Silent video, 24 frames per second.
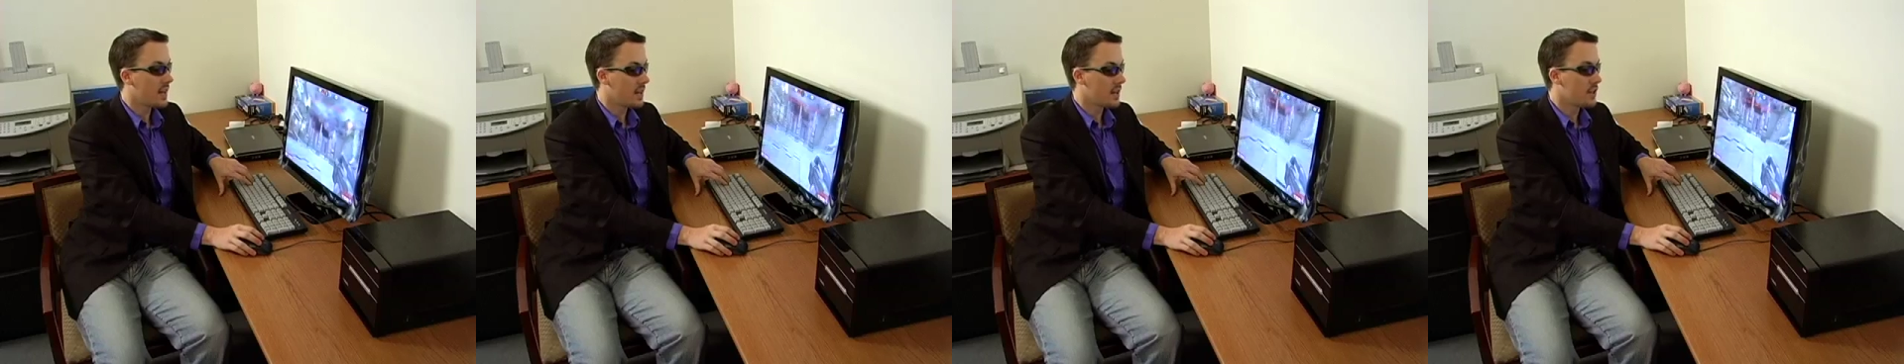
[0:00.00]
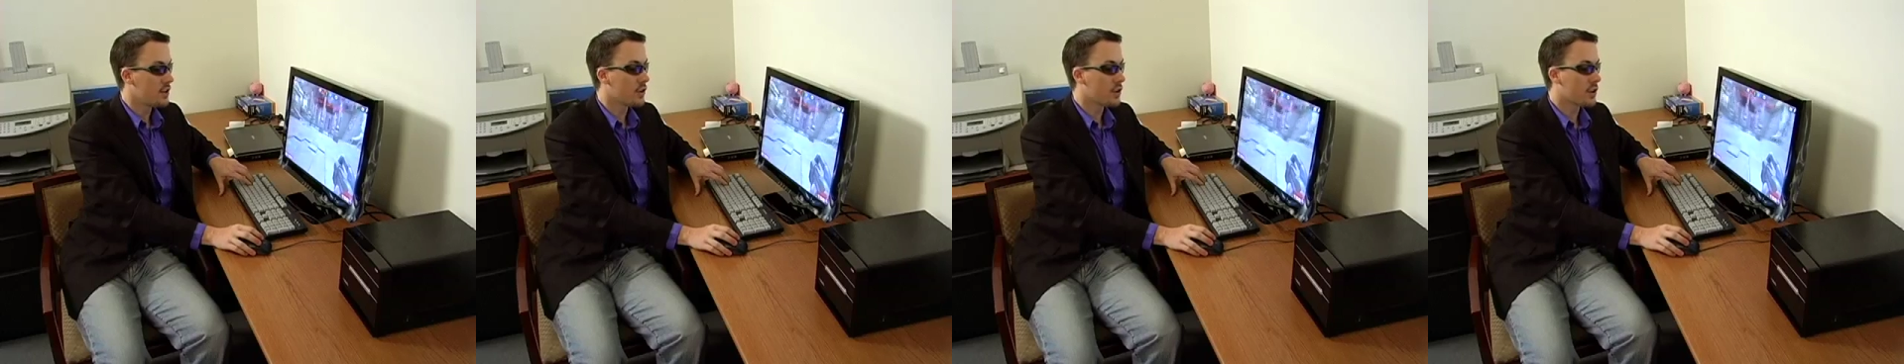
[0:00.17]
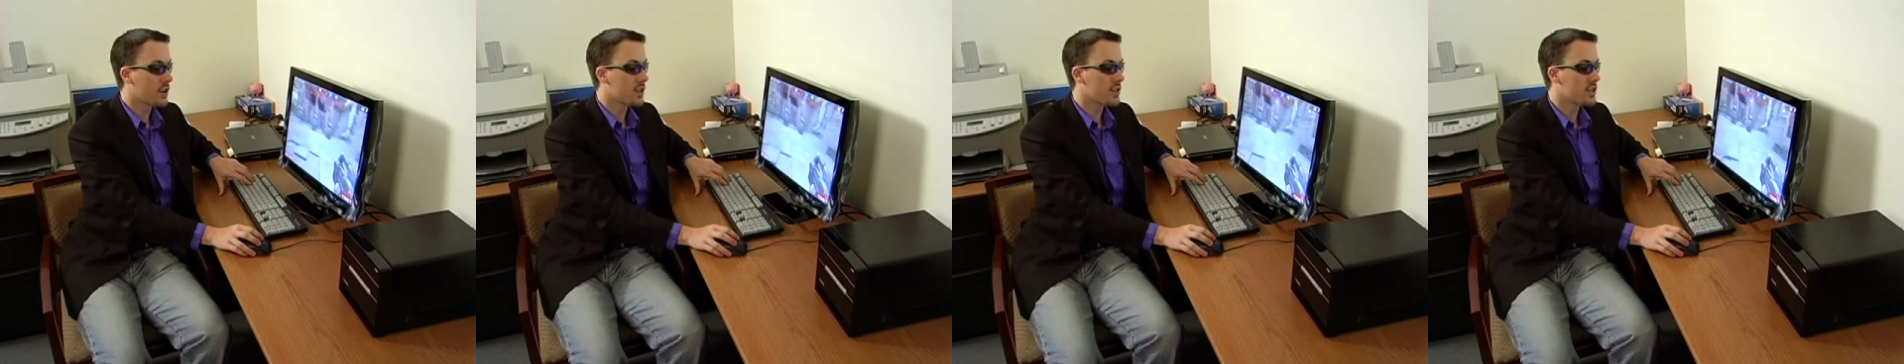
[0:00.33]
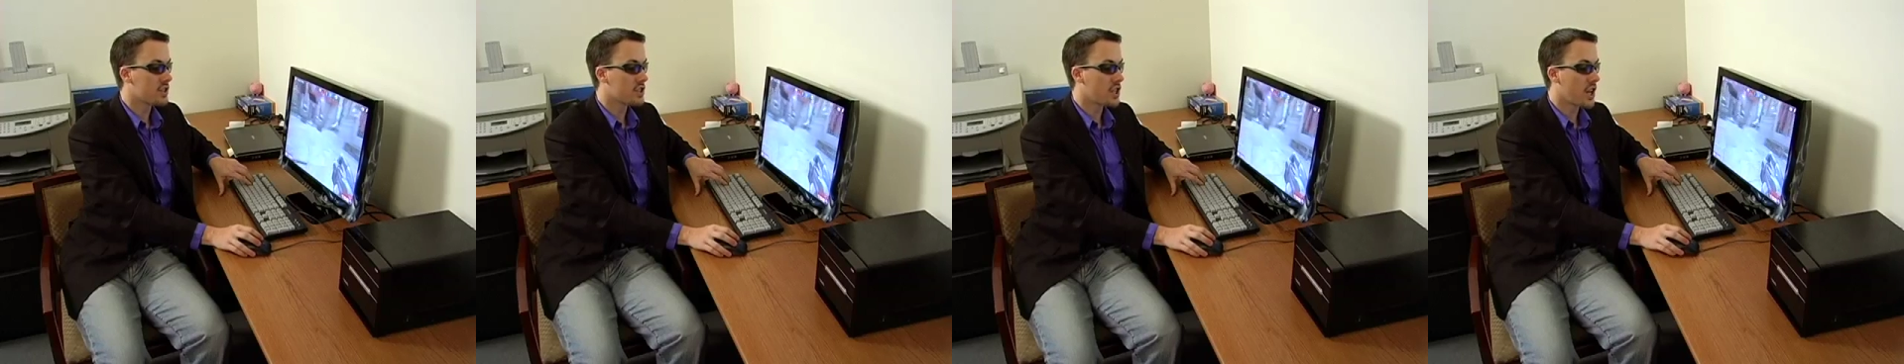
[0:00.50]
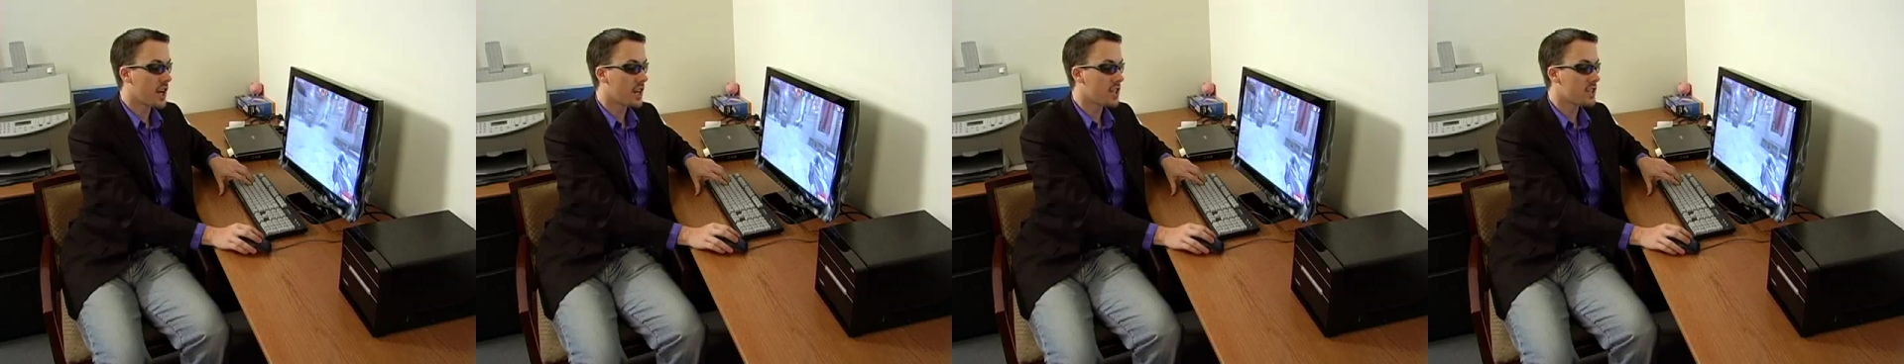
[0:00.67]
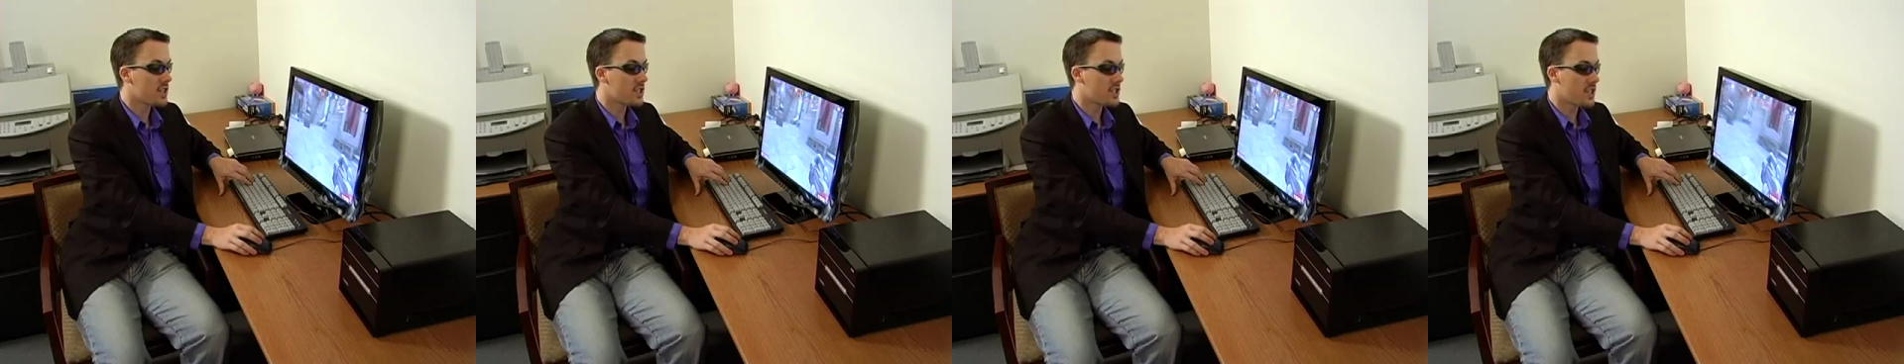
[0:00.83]
You can
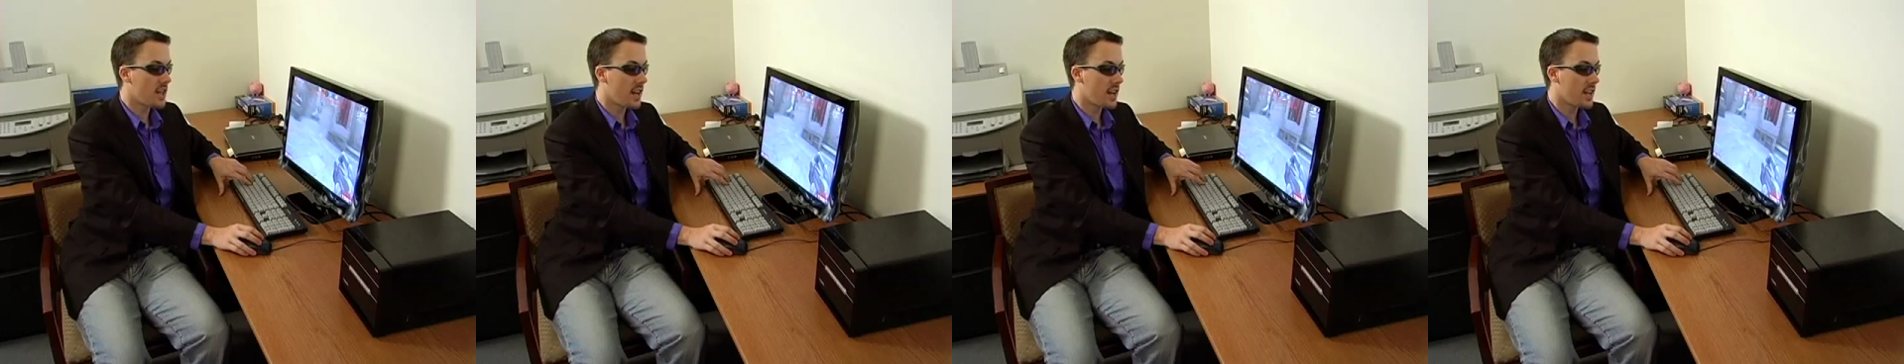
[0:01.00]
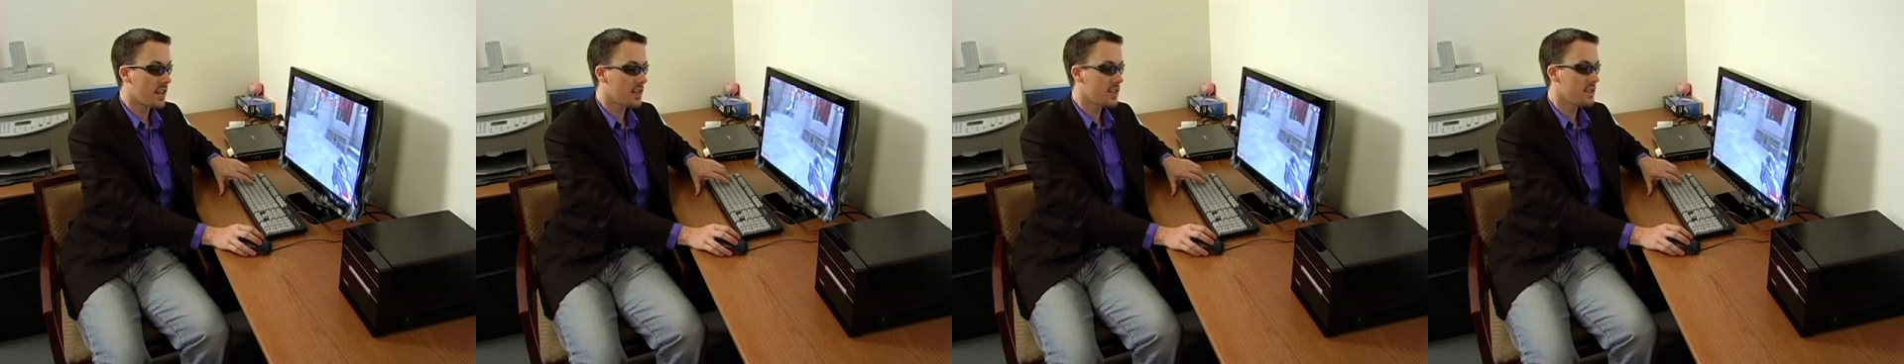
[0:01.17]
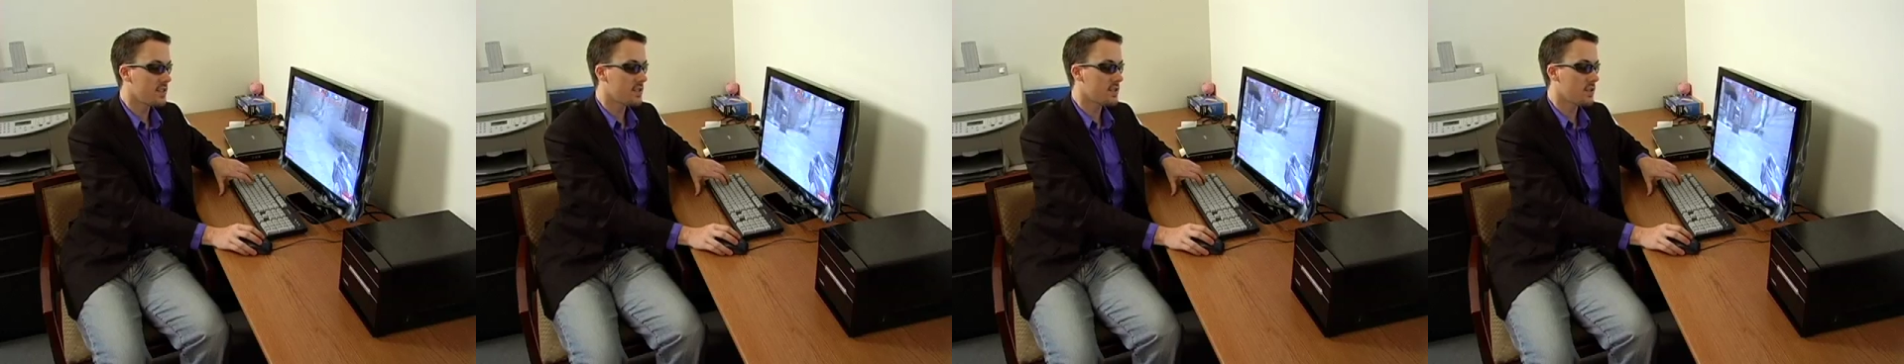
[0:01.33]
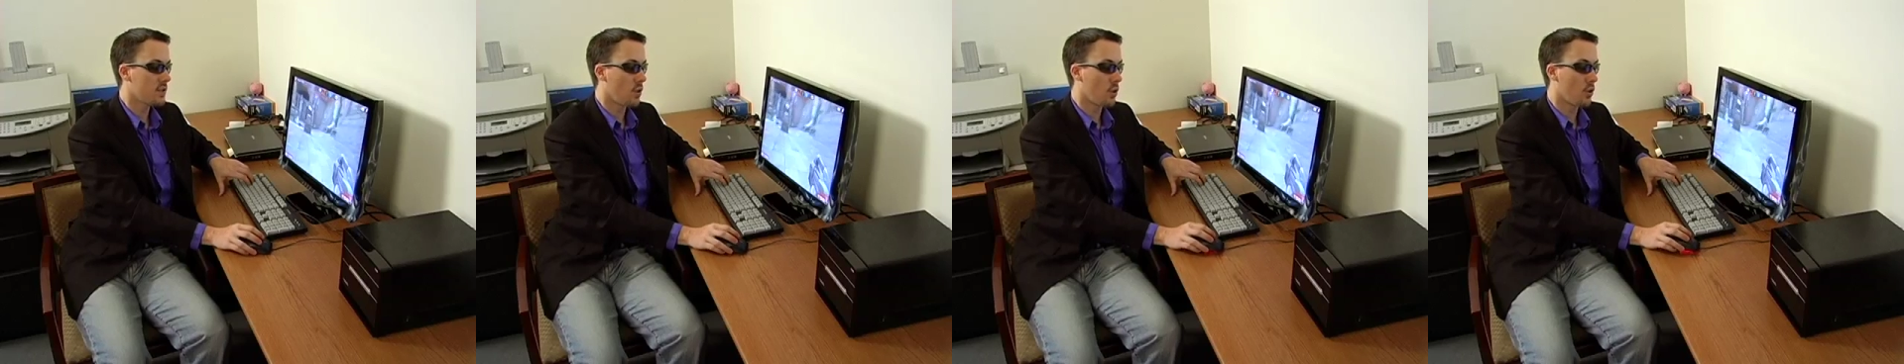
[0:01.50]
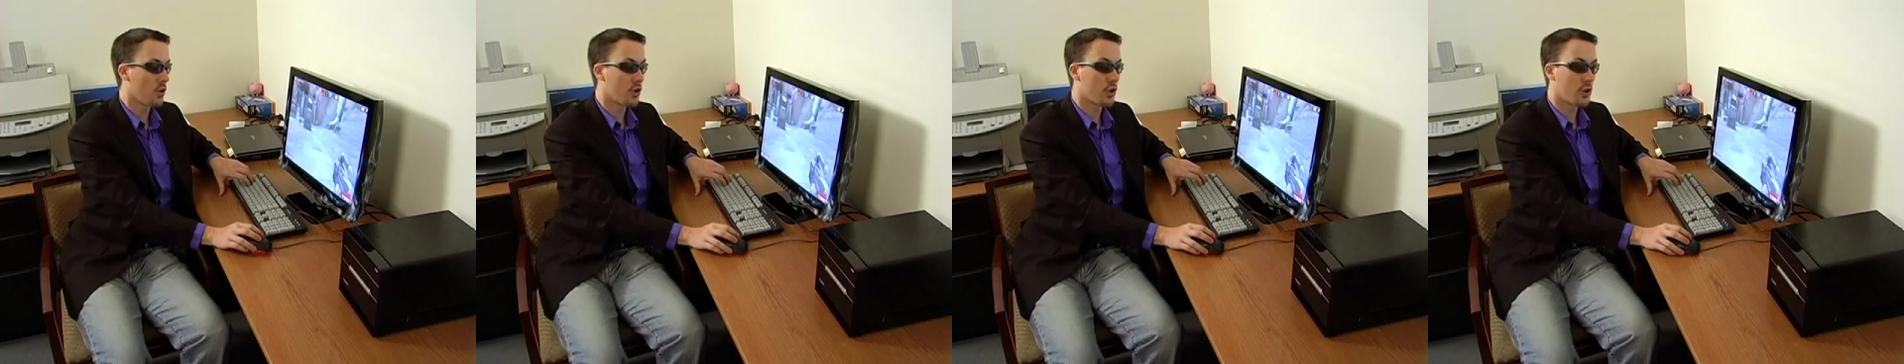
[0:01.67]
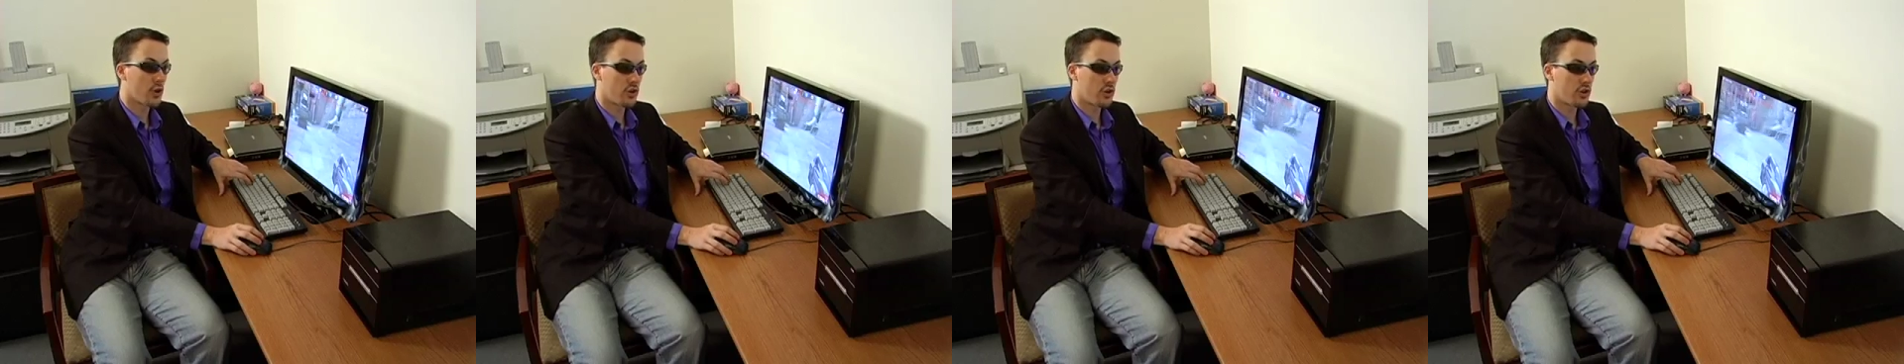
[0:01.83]
change settings, or
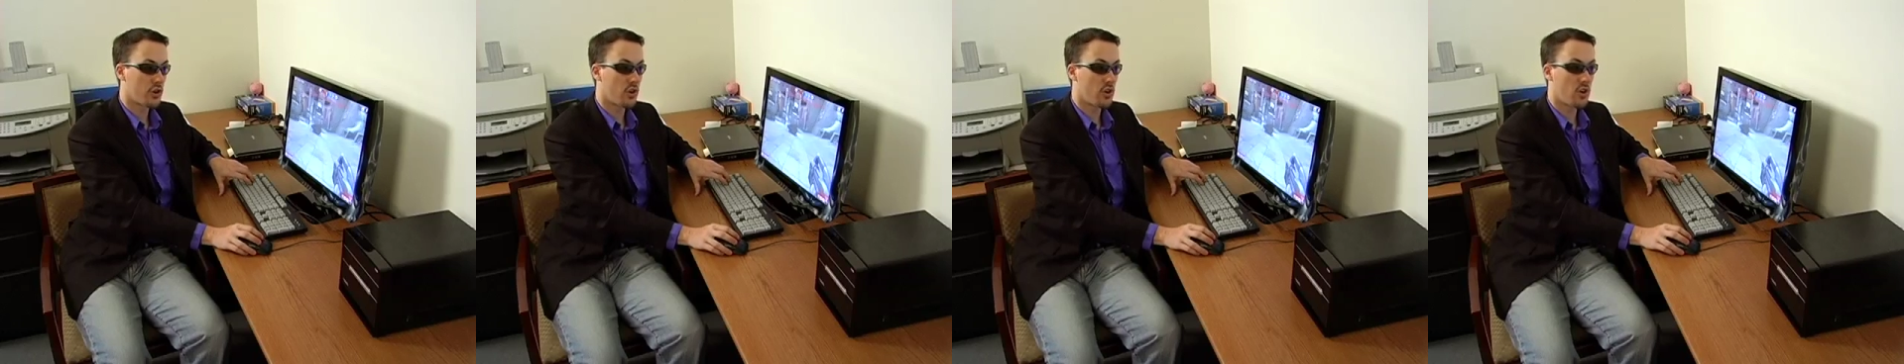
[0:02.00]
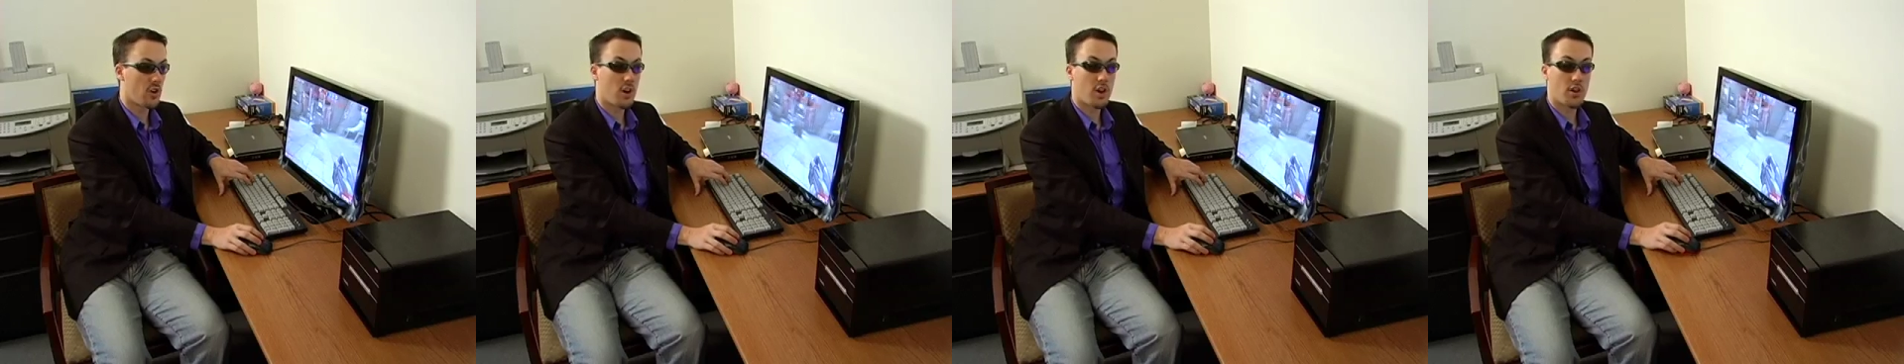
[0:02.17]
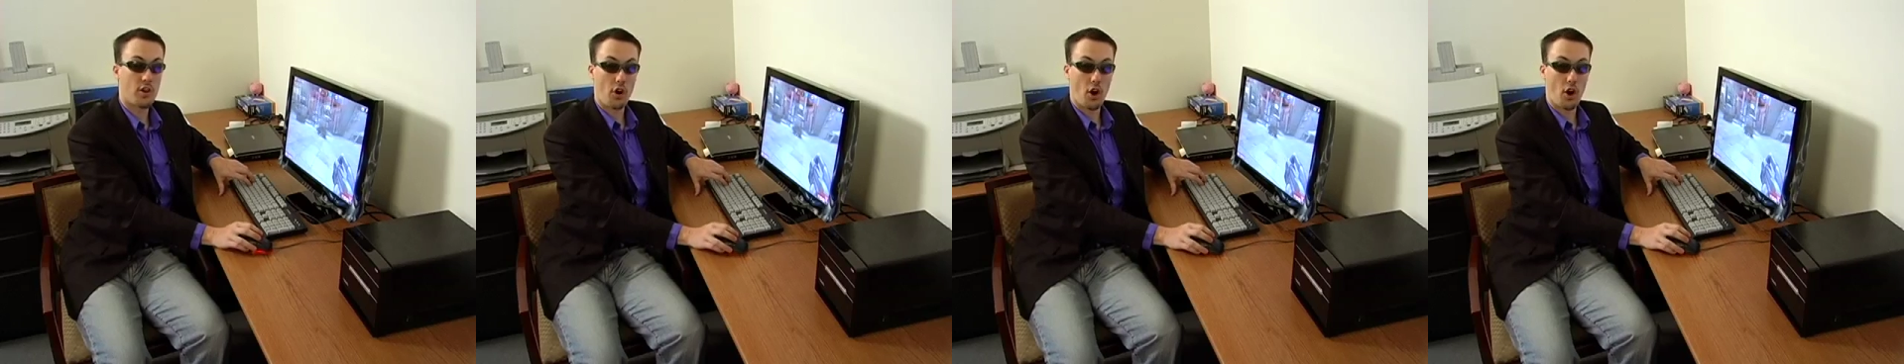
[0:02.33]
you can turn on